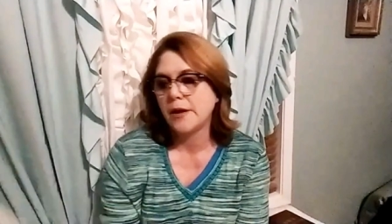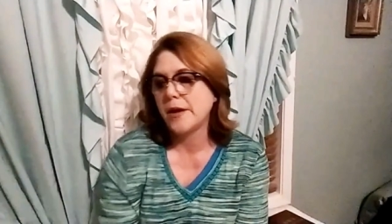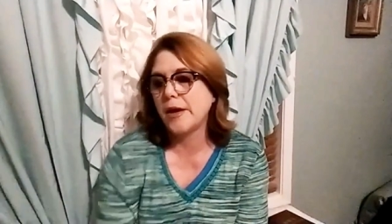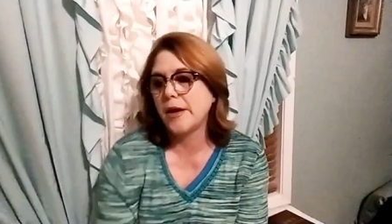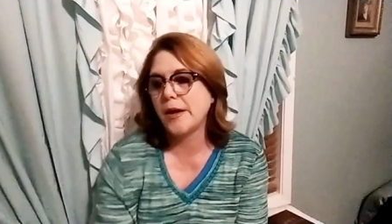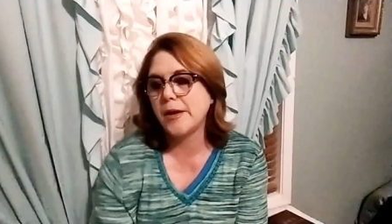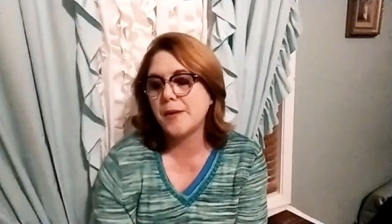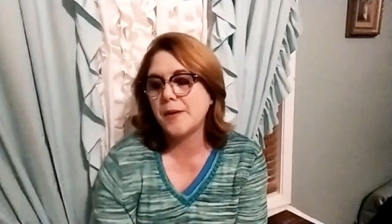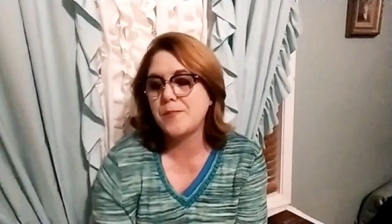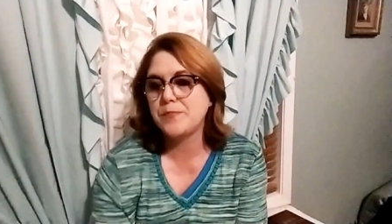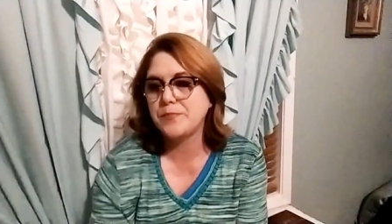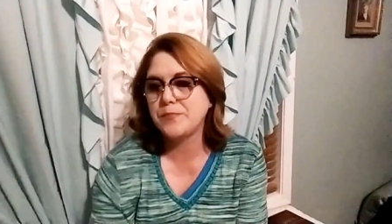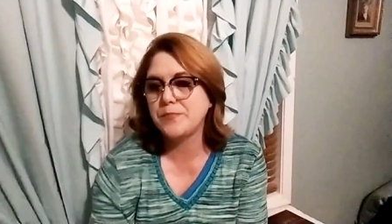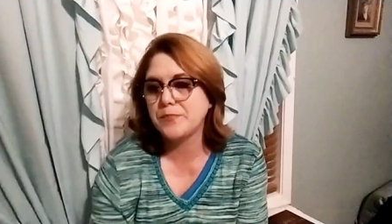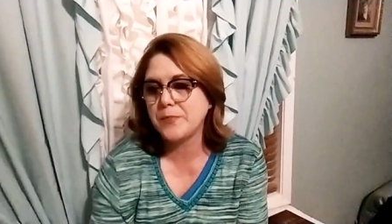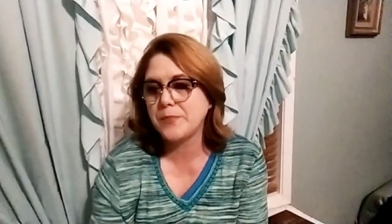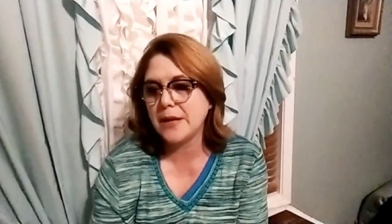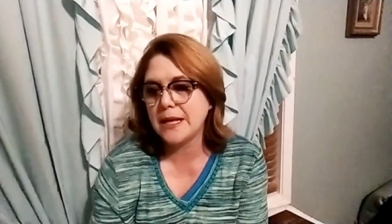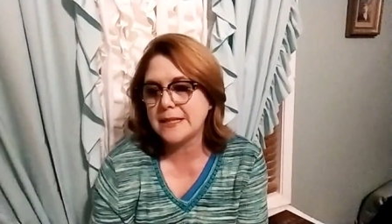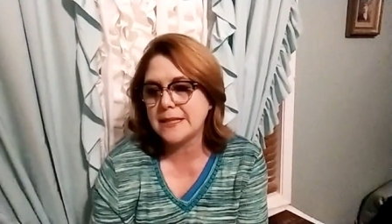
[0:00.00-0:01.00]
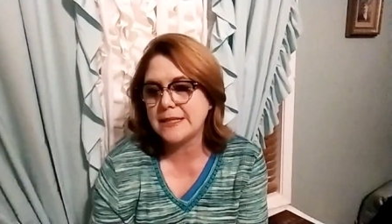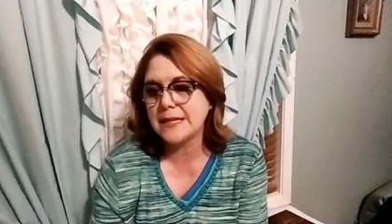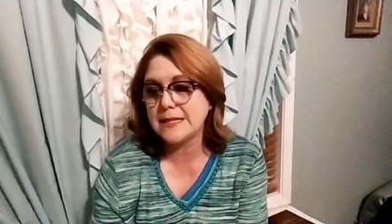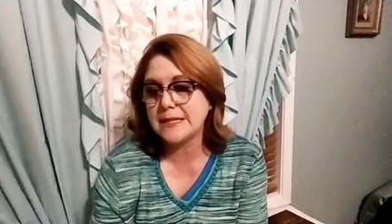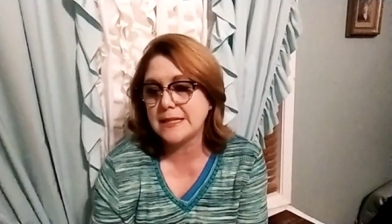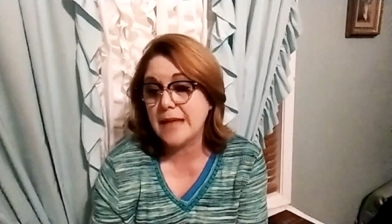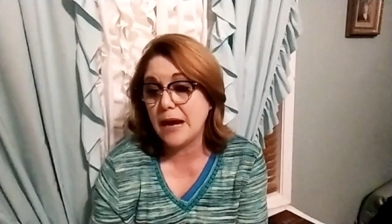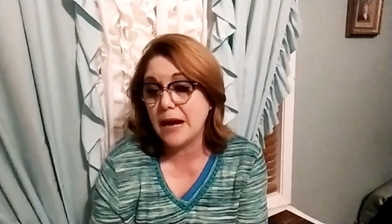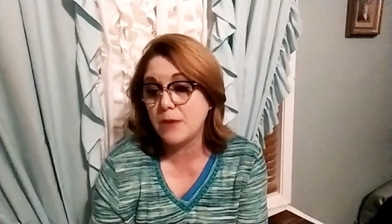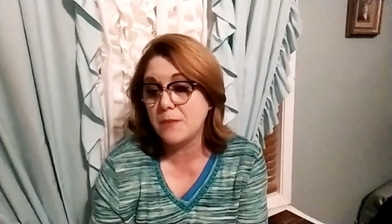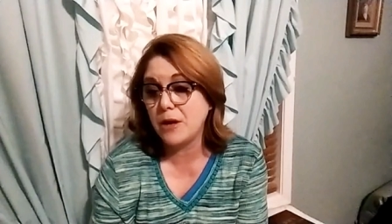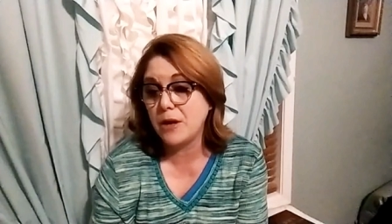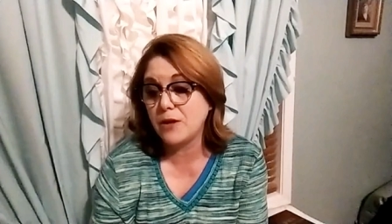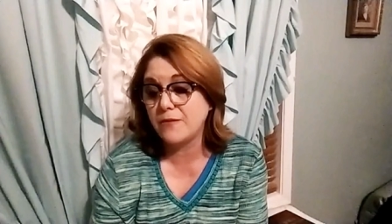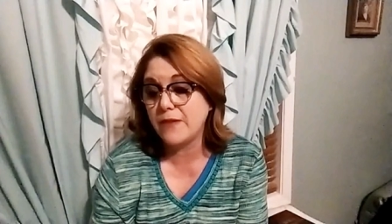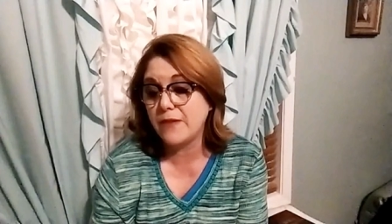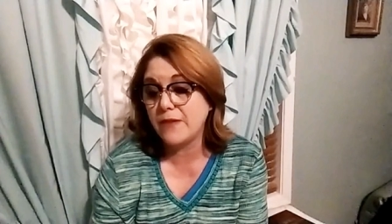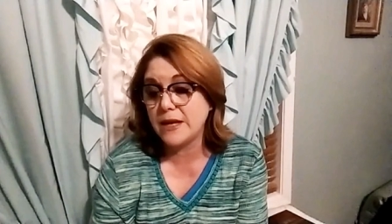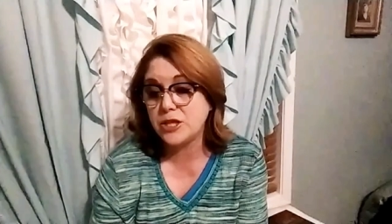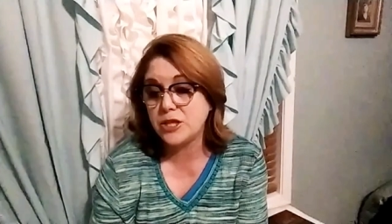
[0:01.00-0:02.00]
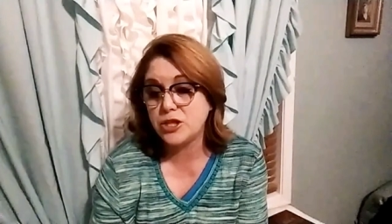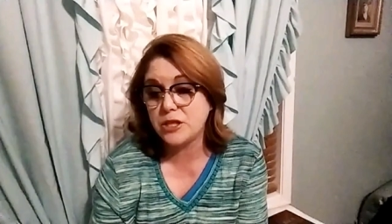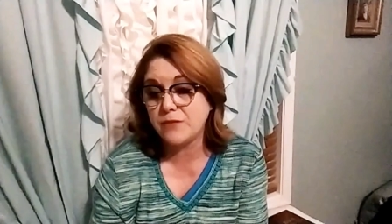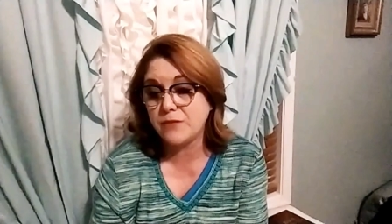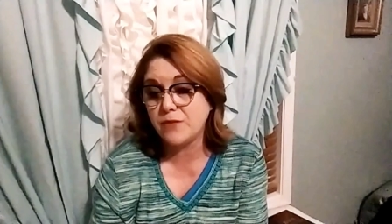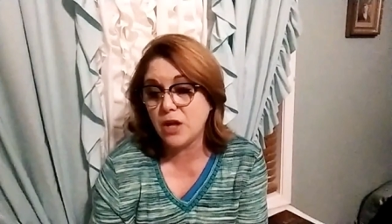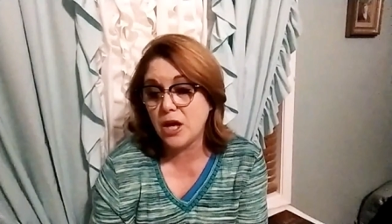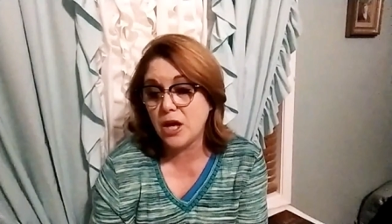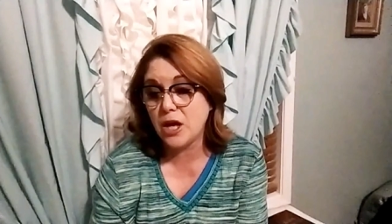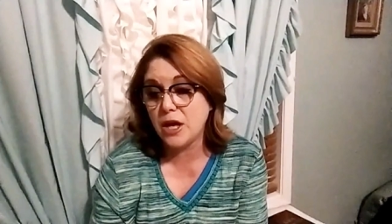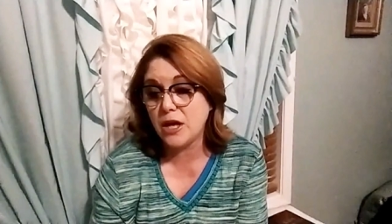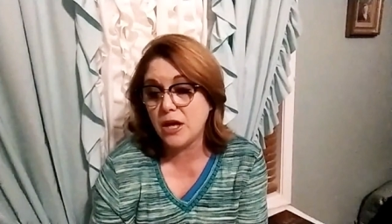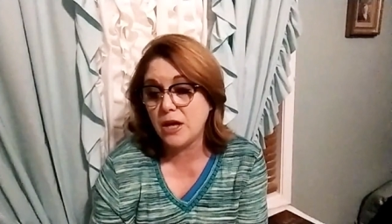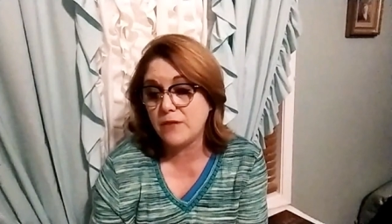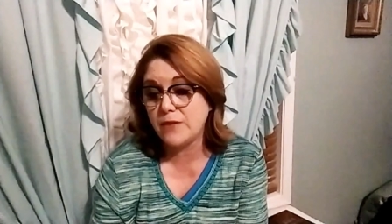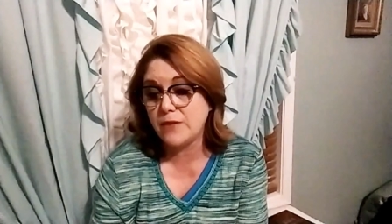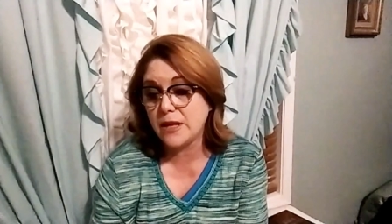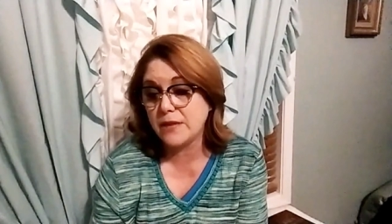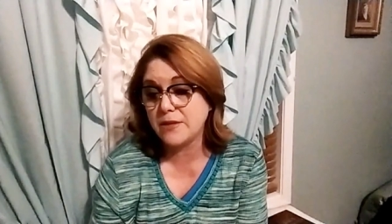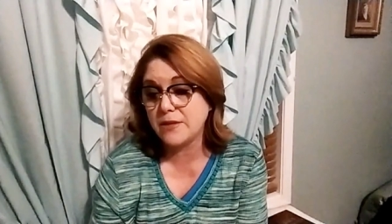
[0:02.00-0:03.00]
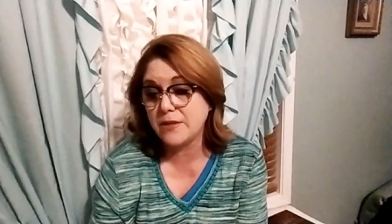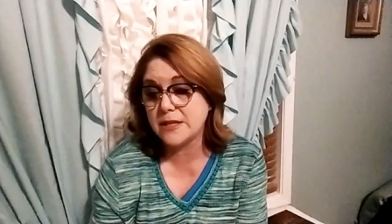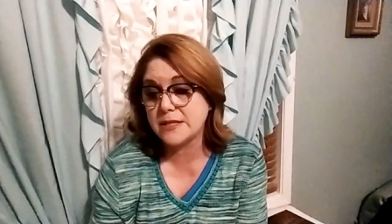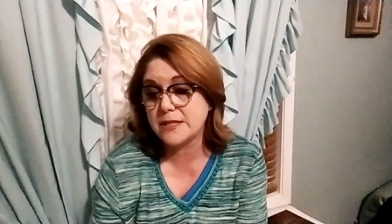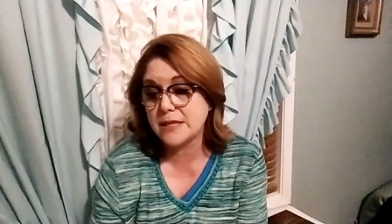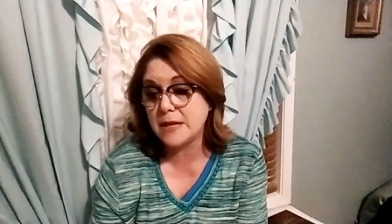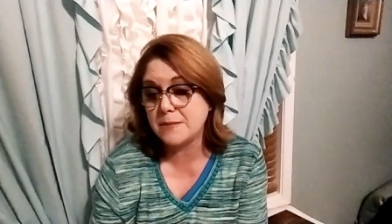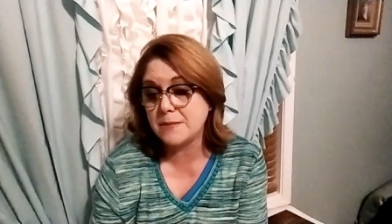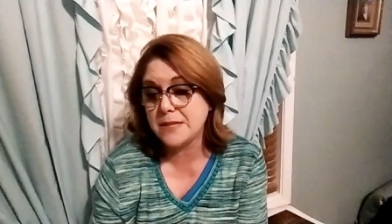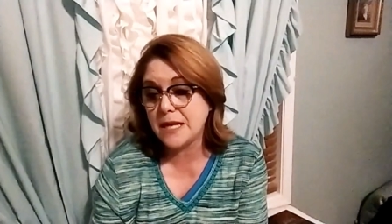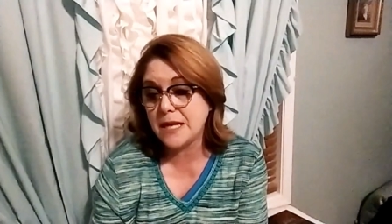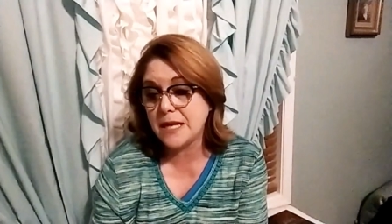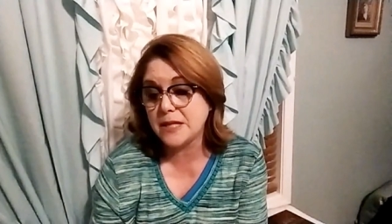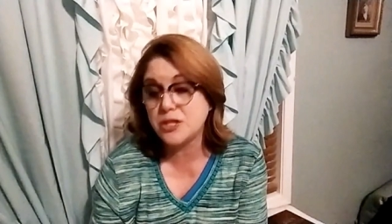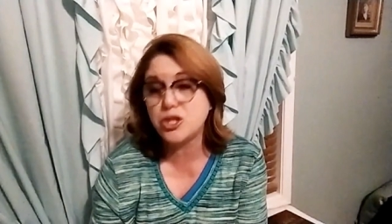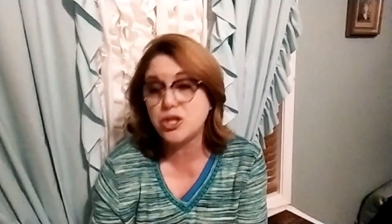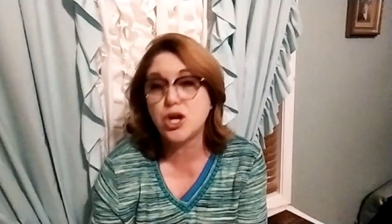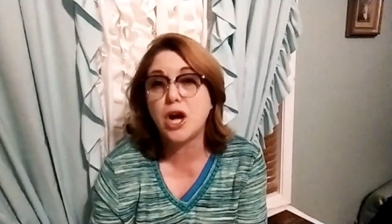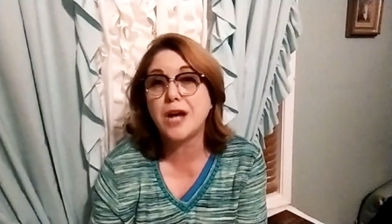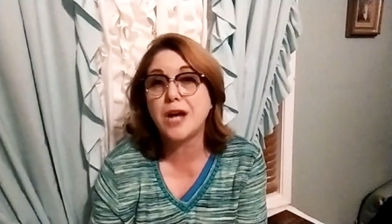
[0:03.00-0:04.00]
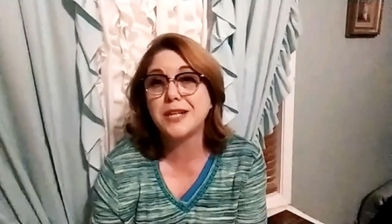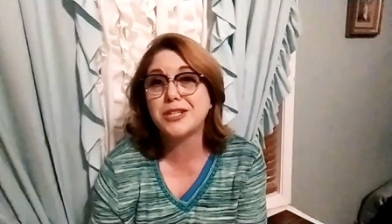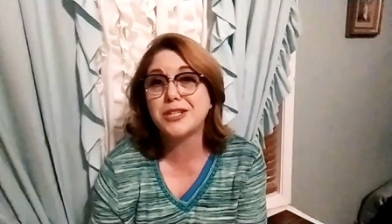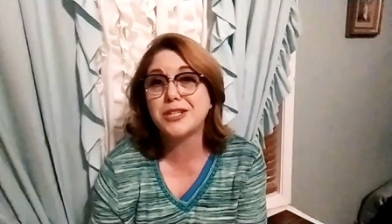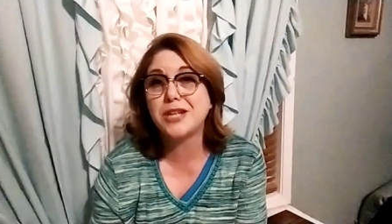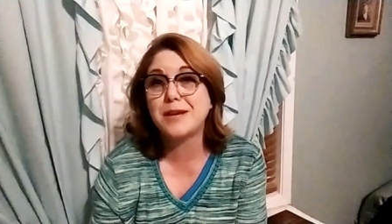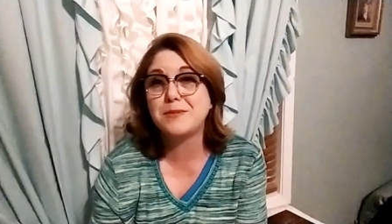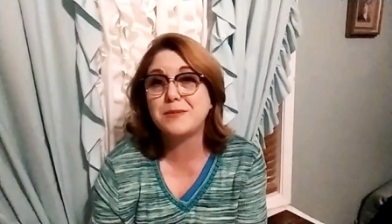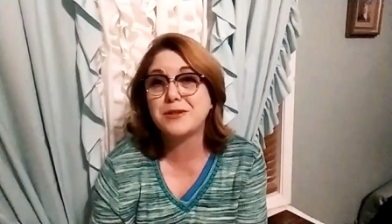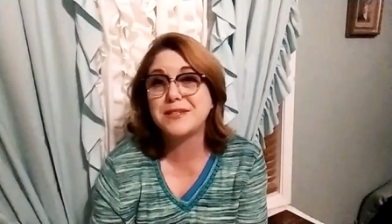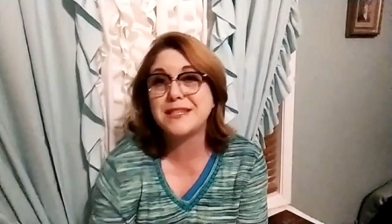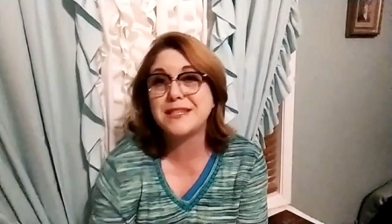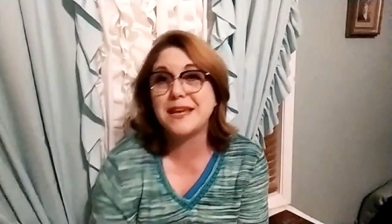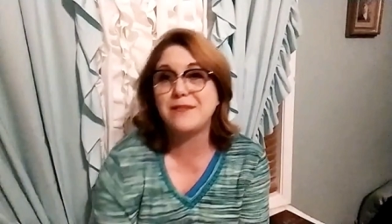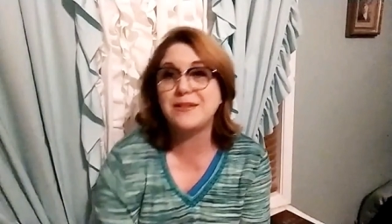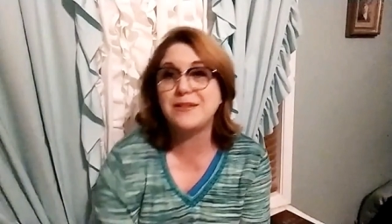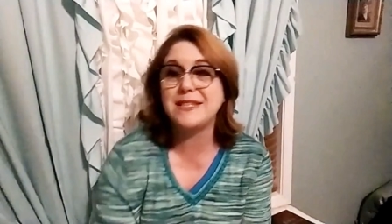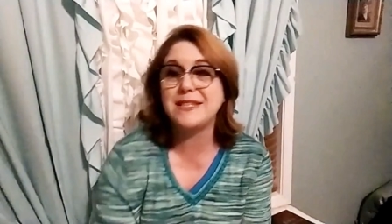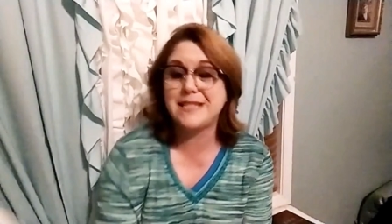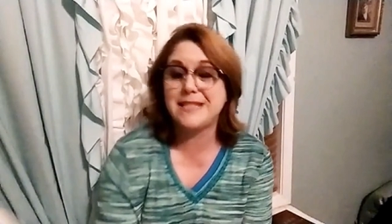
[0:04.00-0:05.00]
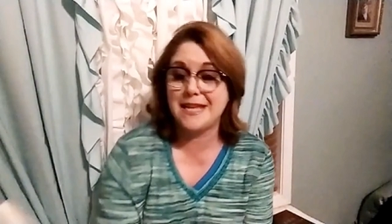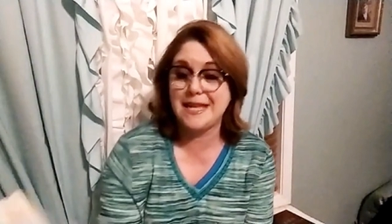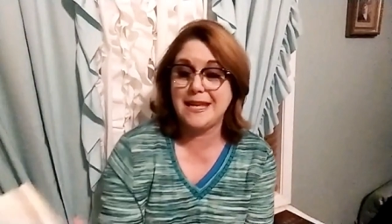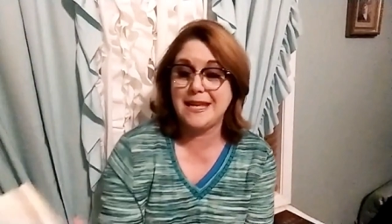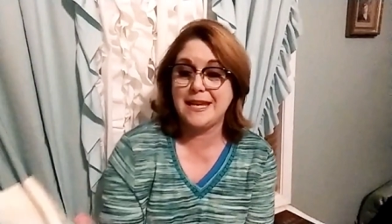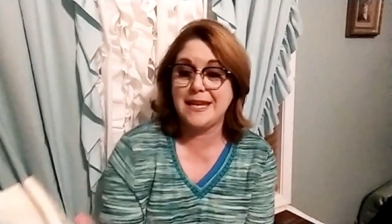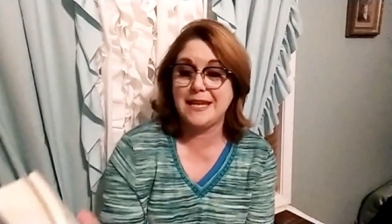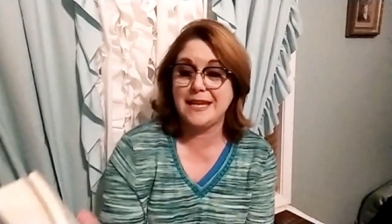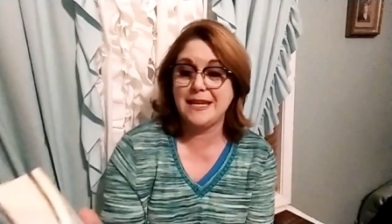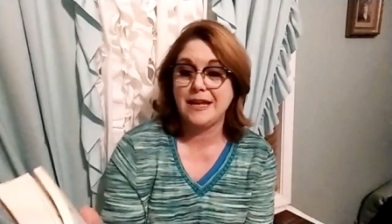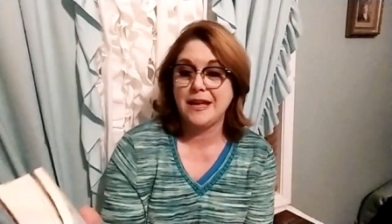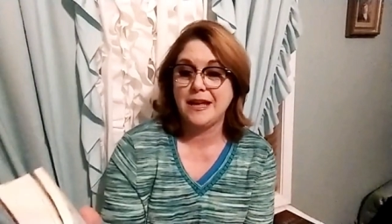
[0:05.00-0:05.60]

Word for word: Um, it says, Our motivation of love. This comes out of John chapter 17,